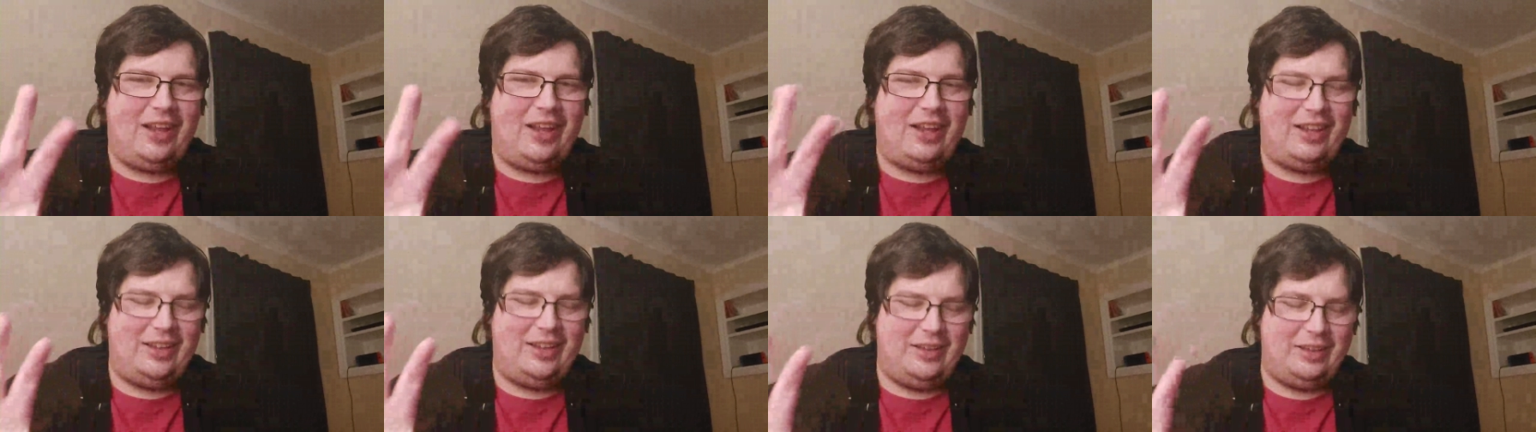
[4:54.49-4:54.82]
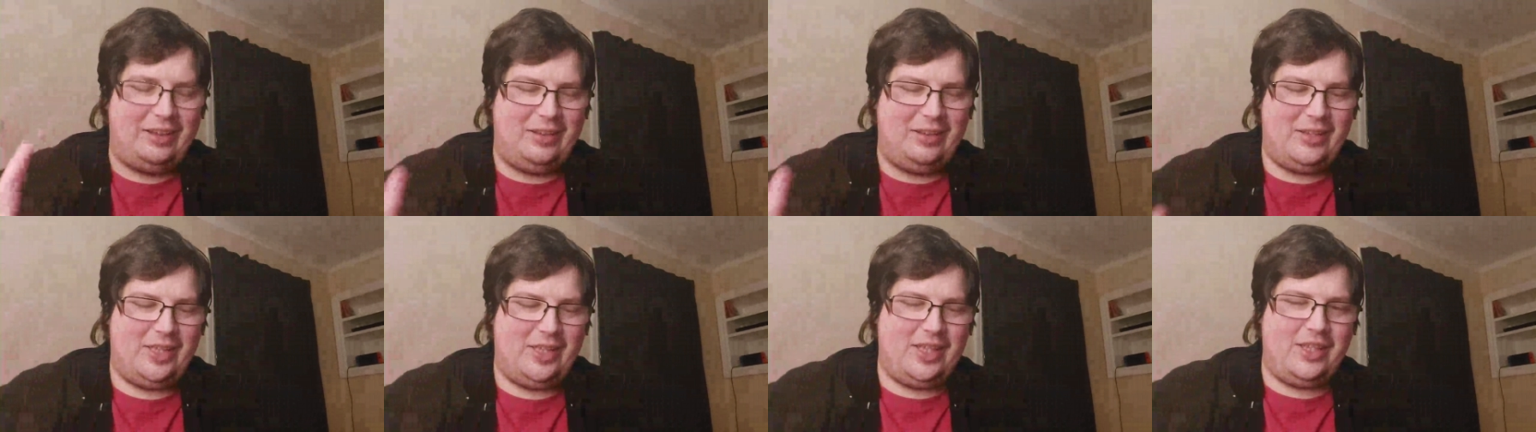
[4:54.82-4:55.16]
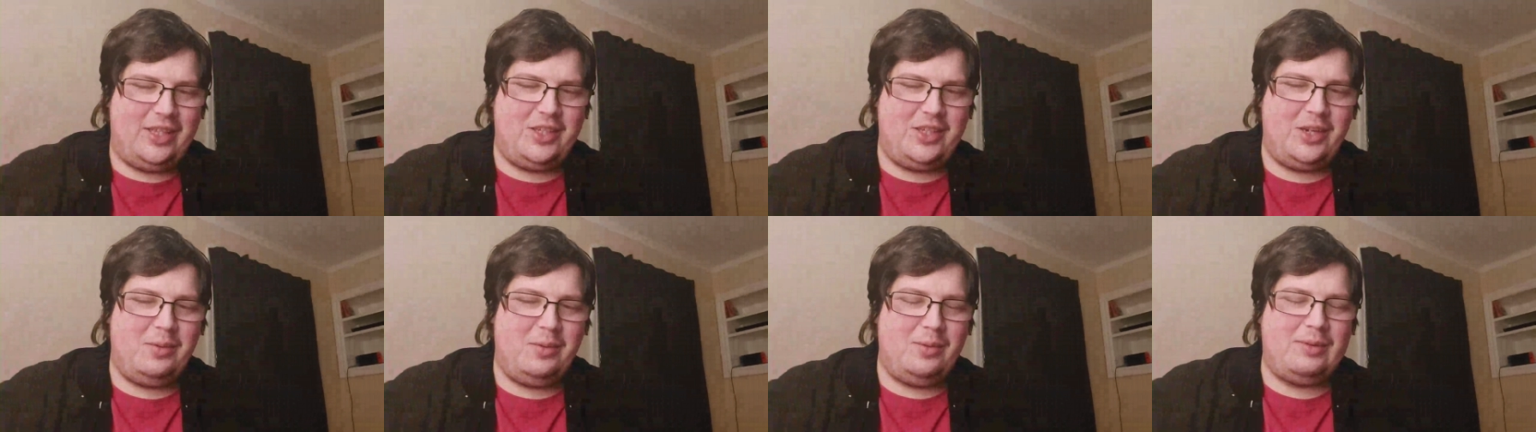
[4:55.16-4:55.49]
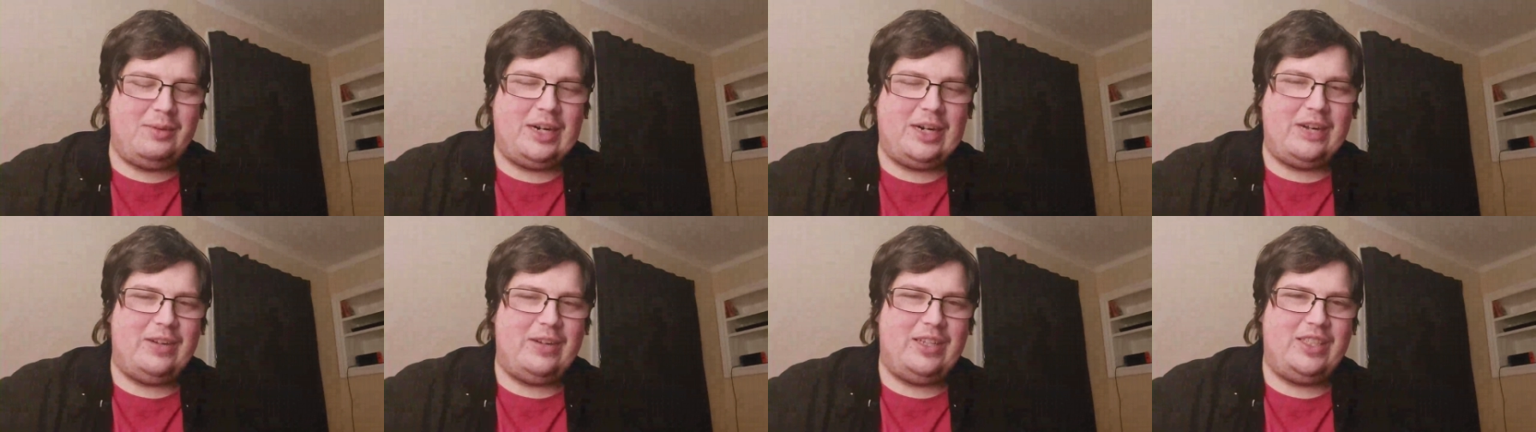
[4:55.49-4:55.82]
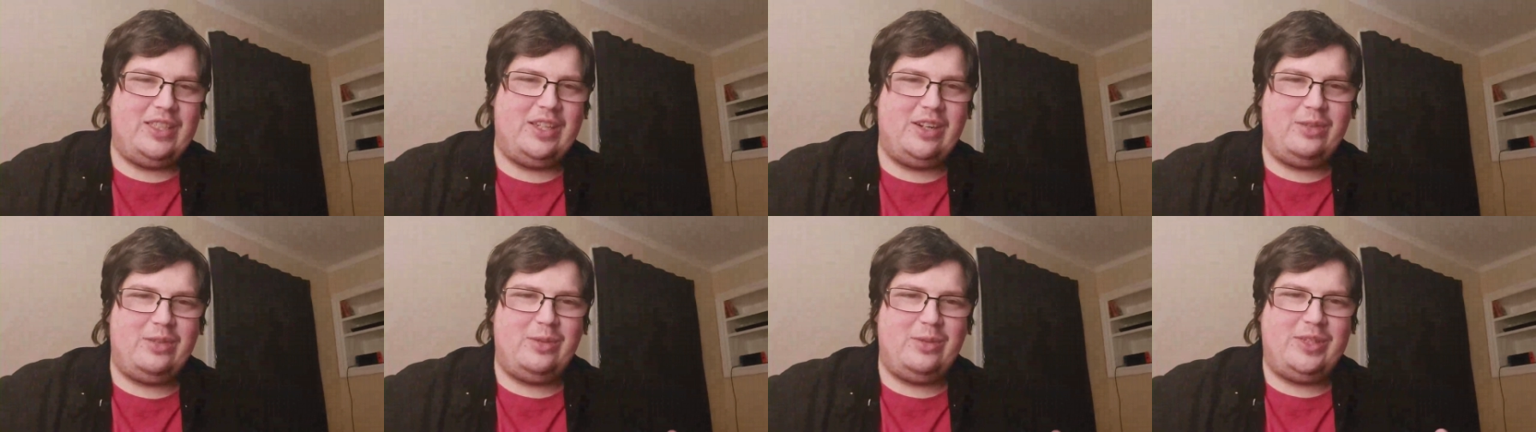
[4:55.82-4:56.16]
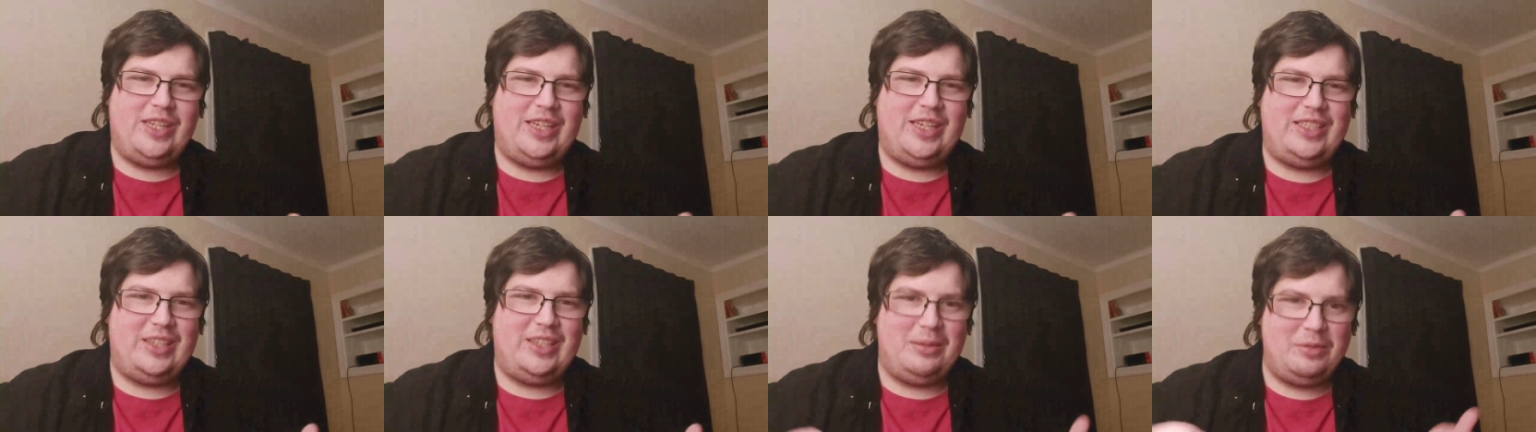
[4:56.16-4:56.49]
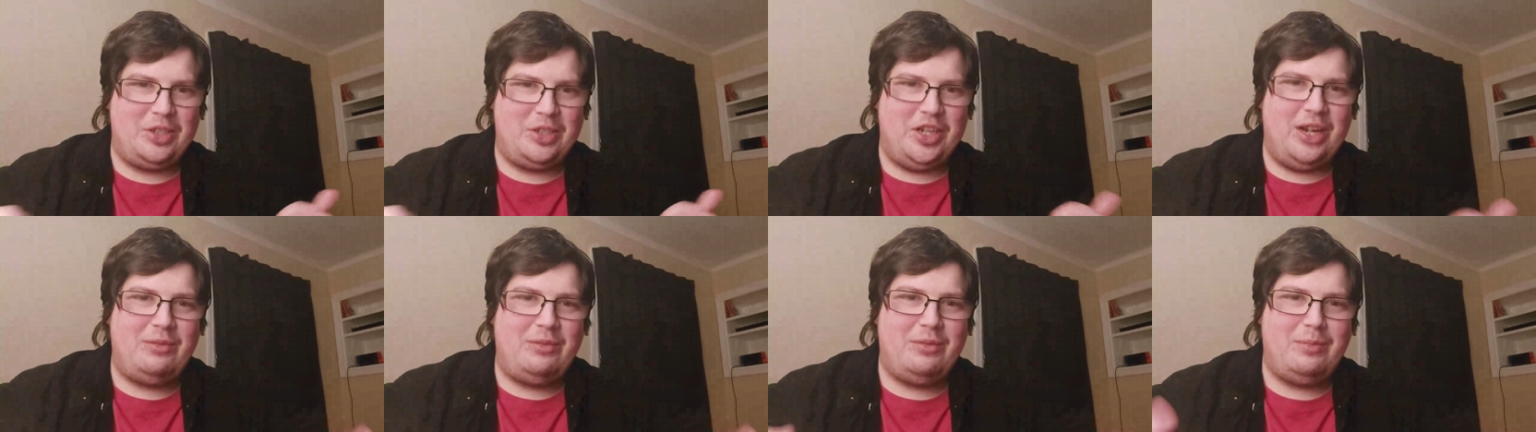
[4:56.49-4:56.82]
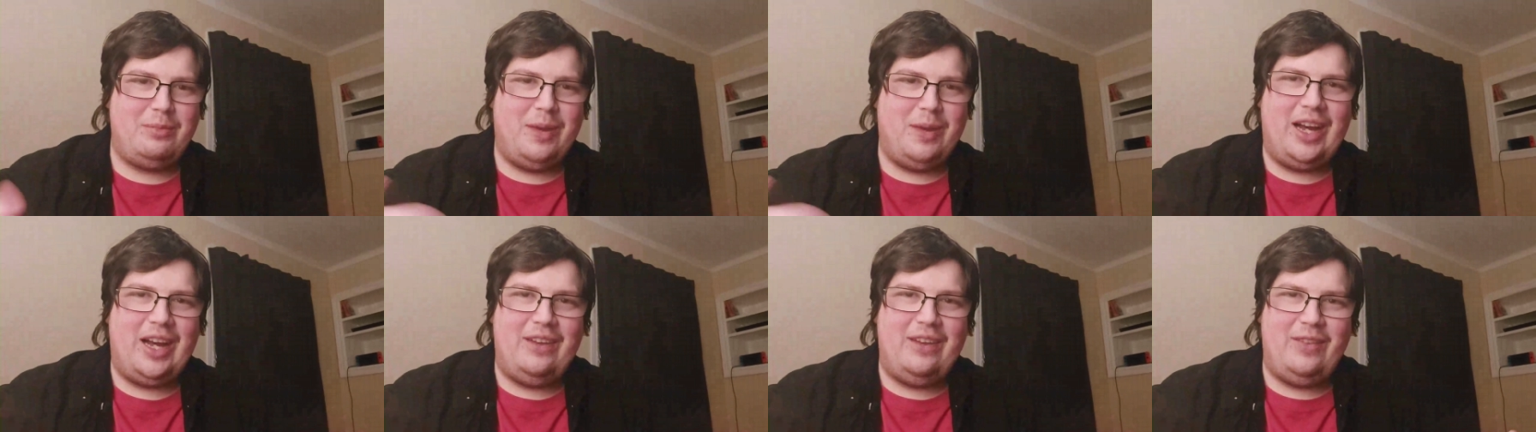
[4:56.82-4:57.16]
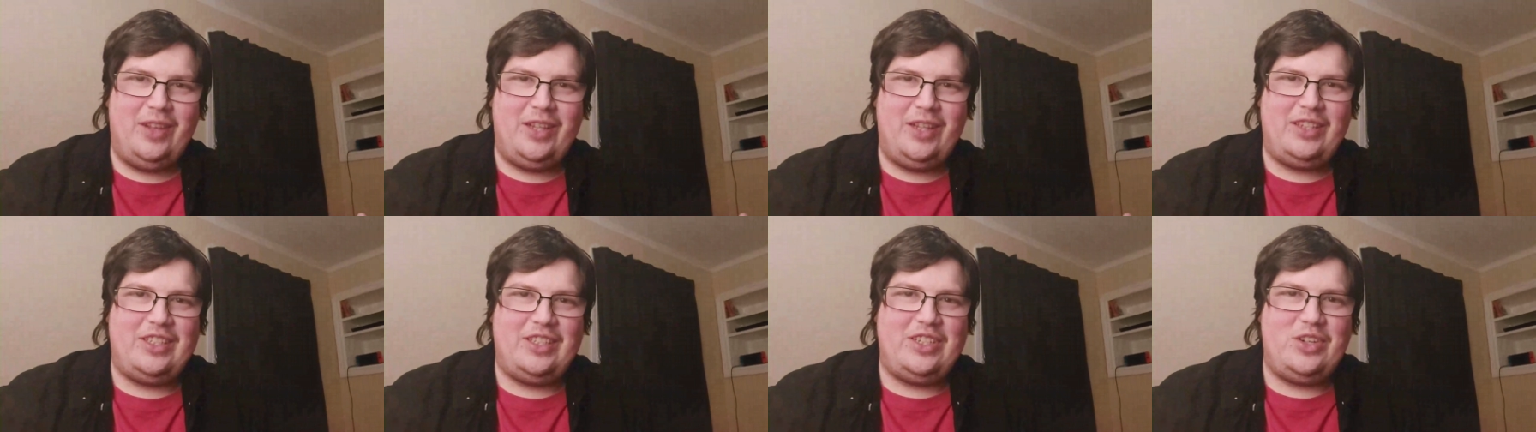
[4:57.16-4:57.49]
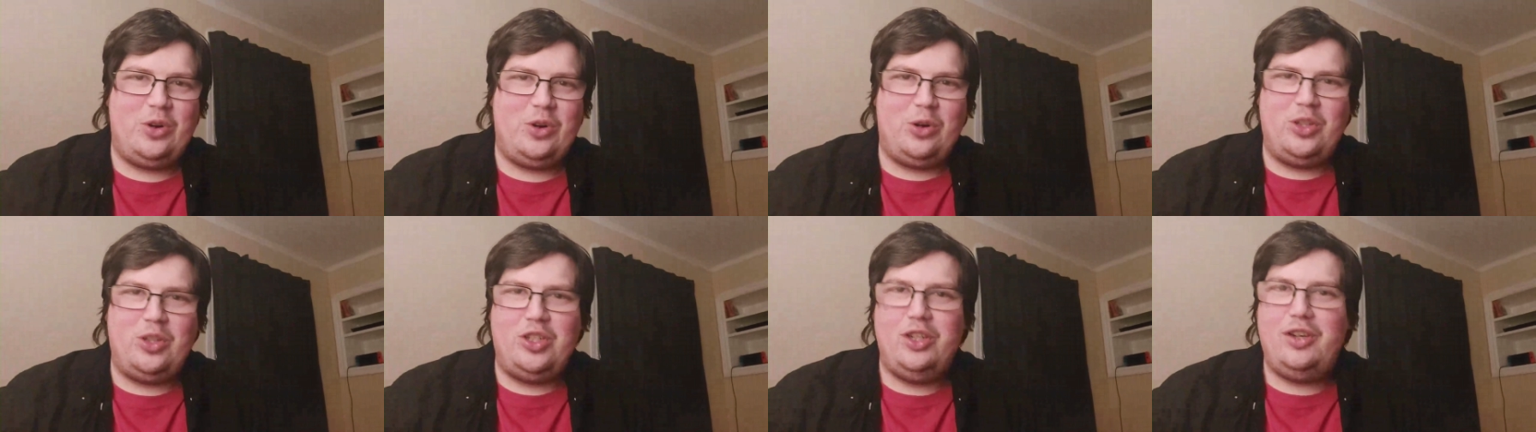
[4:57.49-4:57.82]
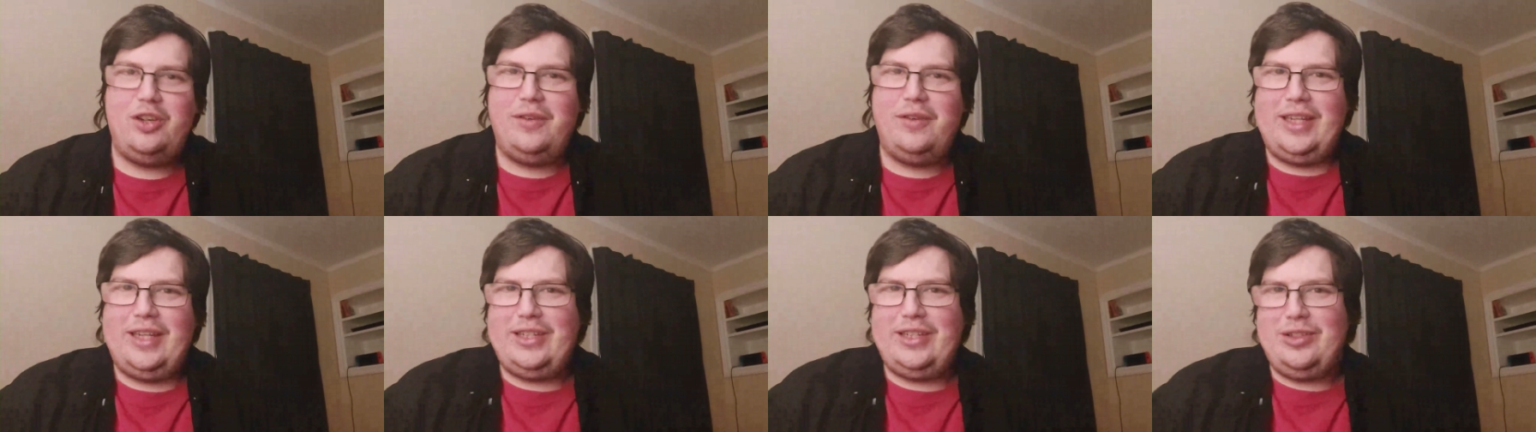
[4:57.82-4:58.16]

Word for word: Super Mario All-Stars was like some James Bond villain's torture device or something.